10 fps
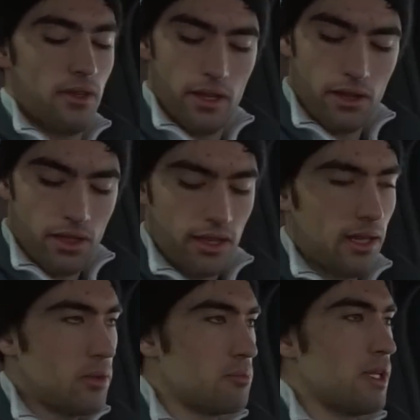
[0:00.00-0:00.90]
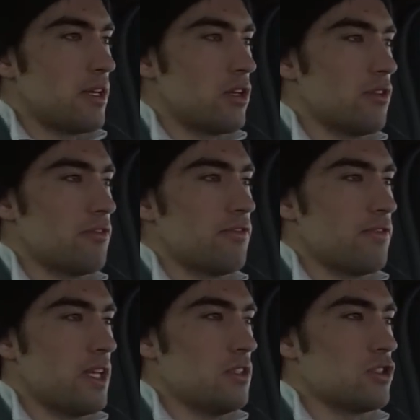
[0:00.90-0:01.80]
I think that would be a good
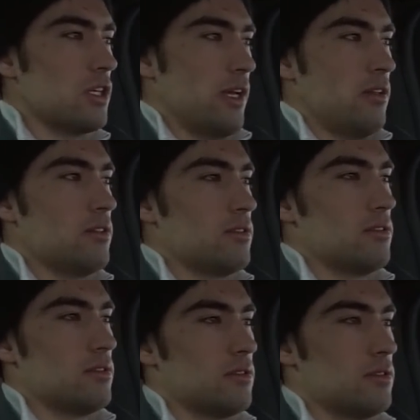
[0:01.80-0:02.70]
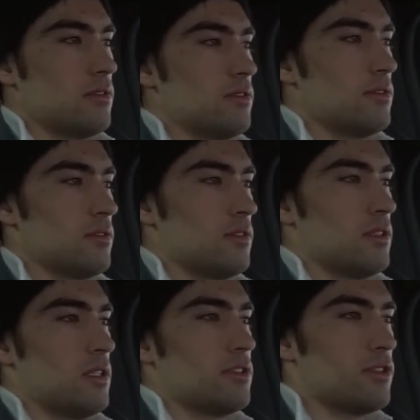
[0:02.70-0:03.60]
feature
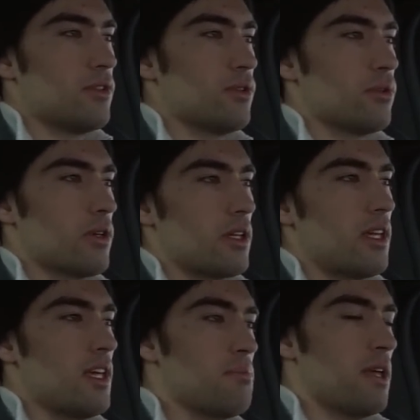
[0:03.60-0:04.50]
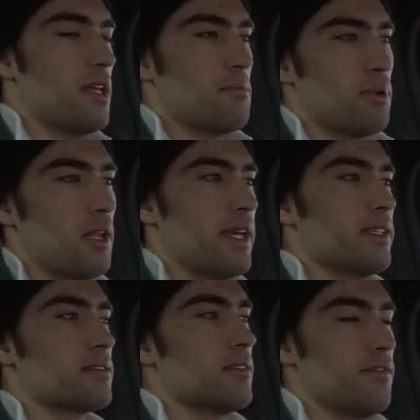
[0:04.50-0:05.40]
to keep in
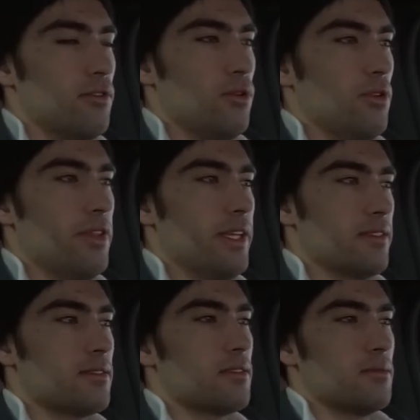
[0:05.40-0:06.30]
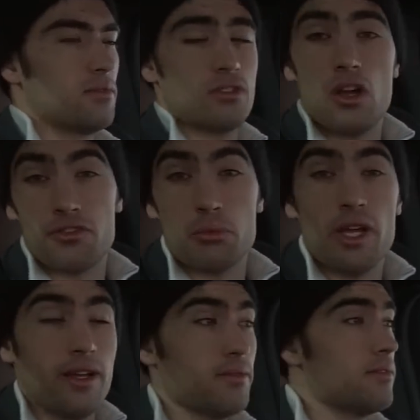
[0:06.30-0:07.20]
place for this software.